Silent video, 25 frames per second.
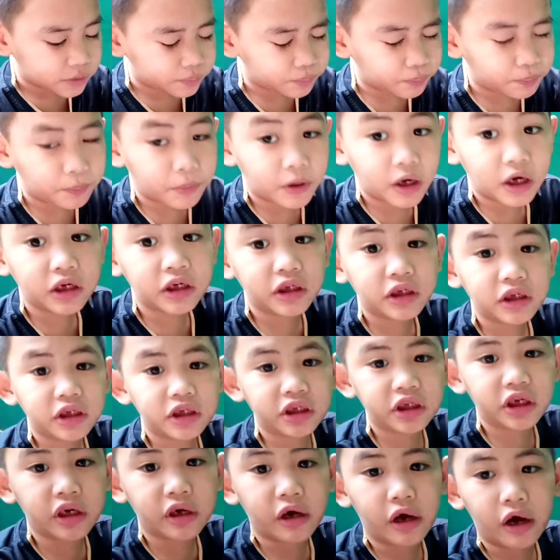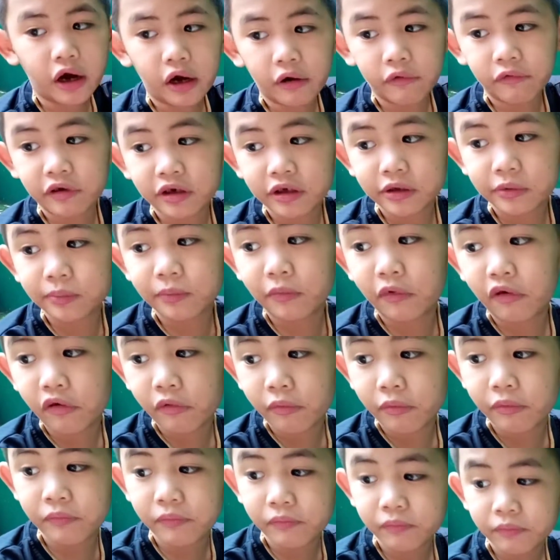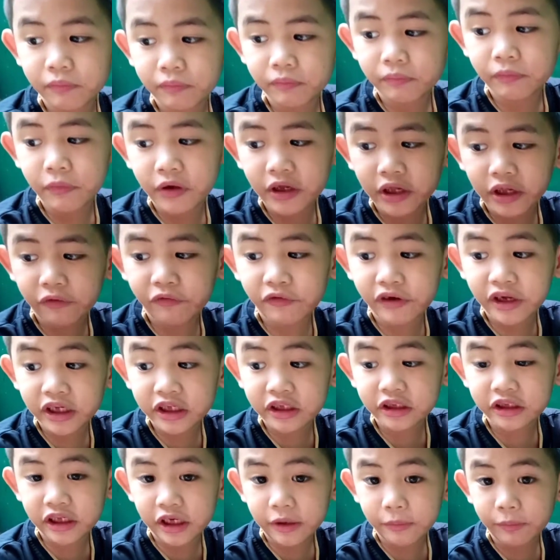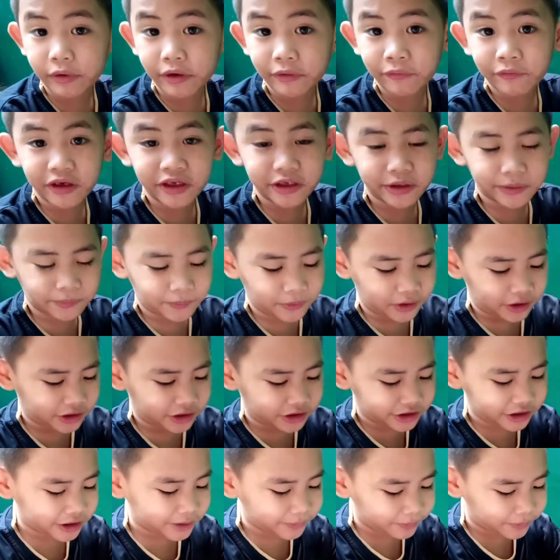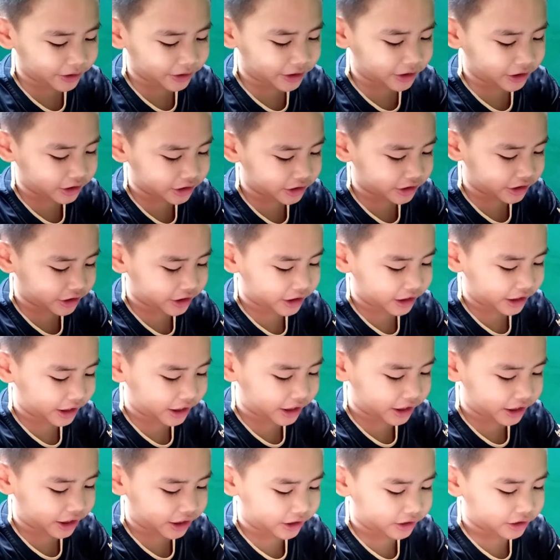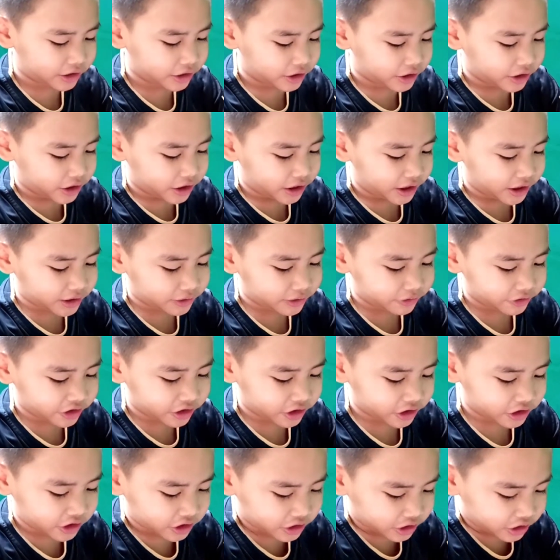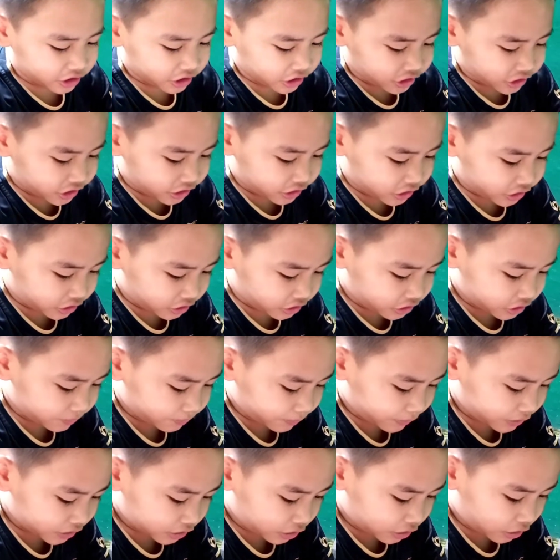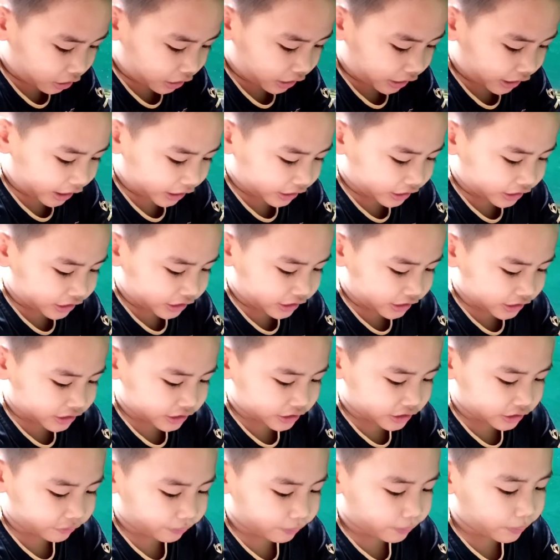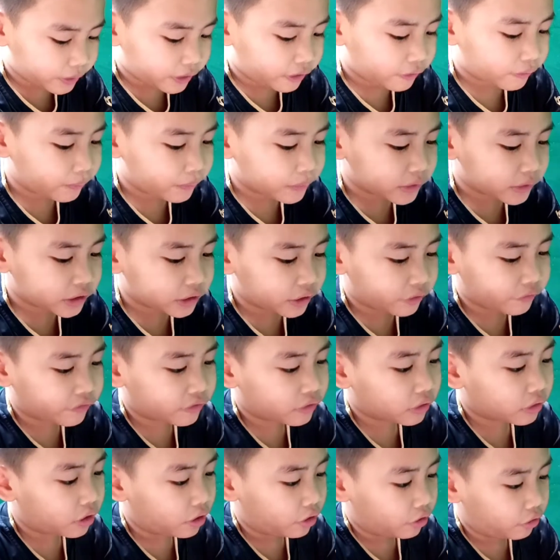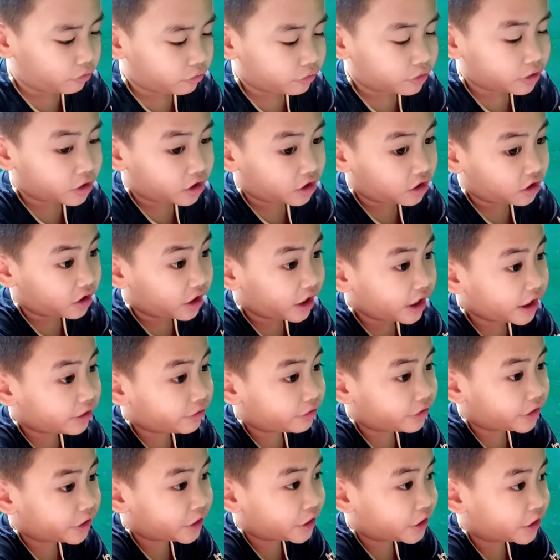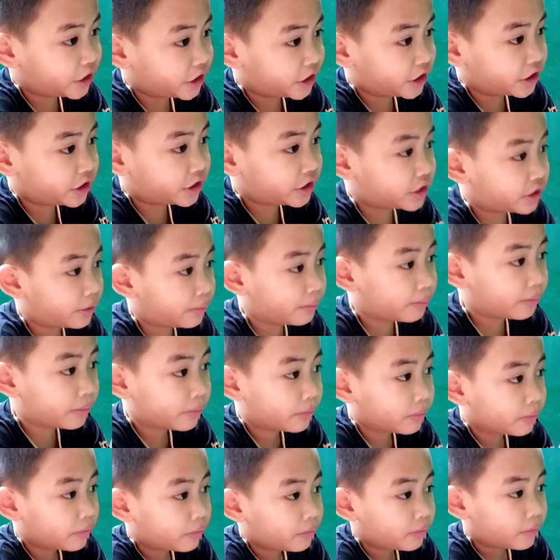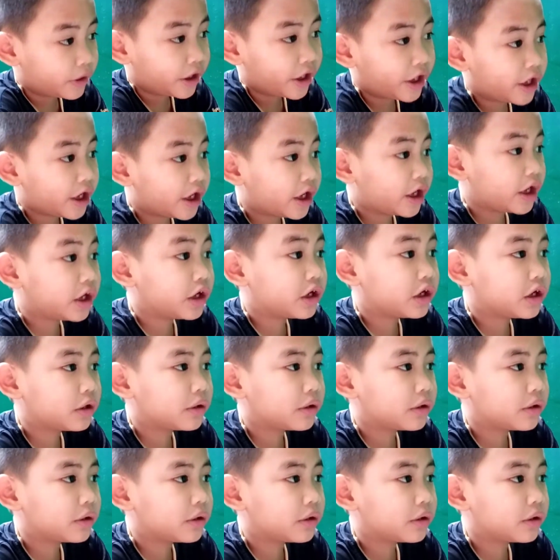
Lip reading: SpongeGar was more advanced than Primitive Sponge. It's because SpongeGar had this development of clothes, a language system, and